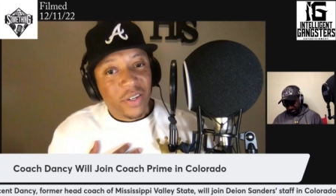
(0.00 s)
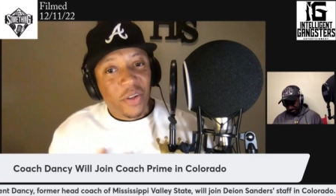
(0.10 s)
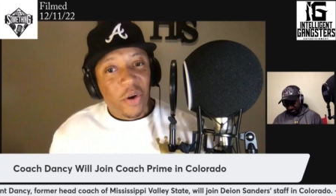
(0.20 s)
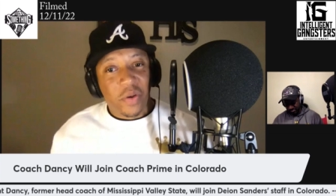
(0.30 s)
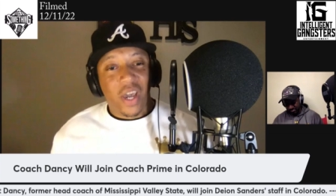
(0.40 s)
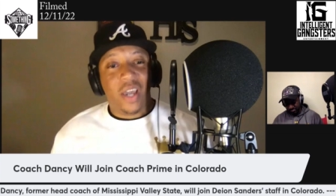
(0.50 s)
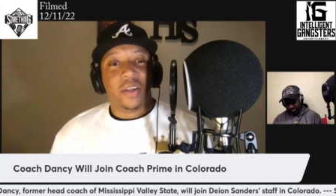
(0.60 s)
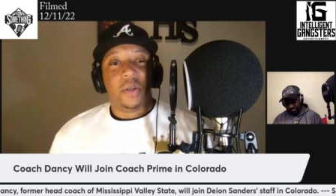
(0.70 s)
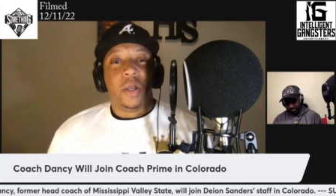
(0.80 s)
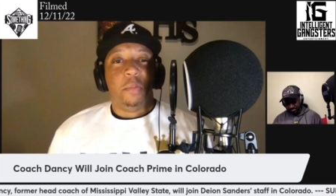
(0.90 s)
Okay.
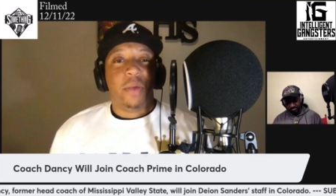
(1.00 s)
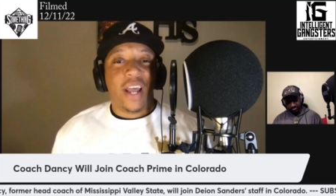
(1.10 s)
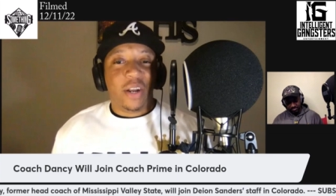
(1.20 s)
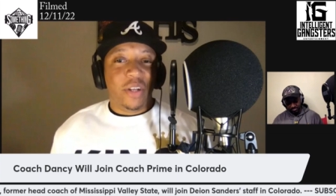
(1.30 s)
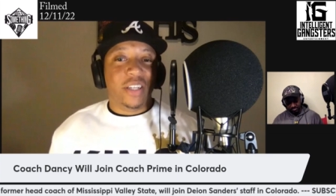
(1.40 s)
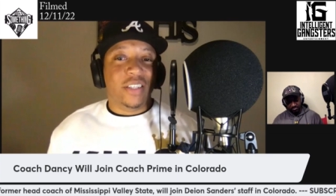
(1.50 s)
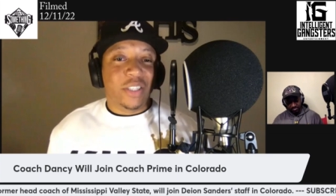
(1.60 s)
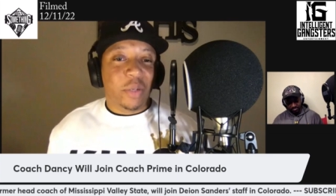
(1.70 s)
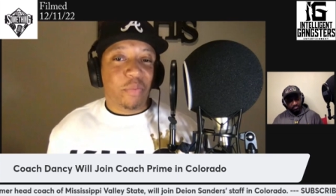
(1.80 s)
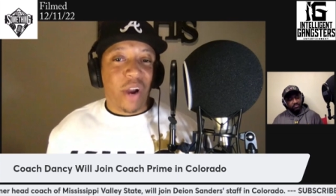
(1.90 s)
But I know that's the
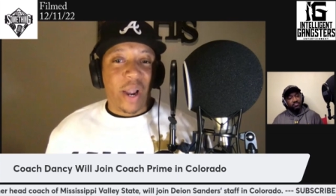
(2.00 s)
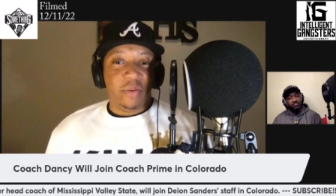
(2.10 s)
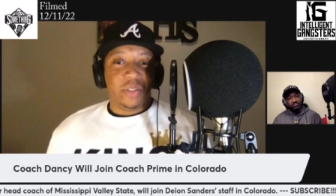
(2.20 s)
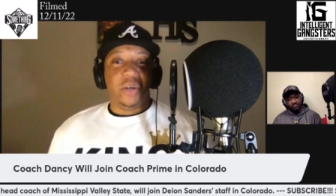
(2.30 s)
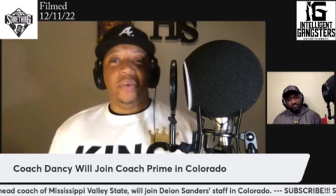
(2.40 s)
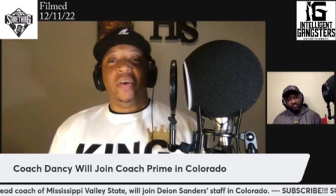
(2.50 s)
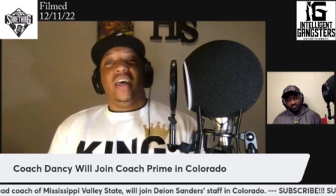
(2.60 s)
shit Prime was on.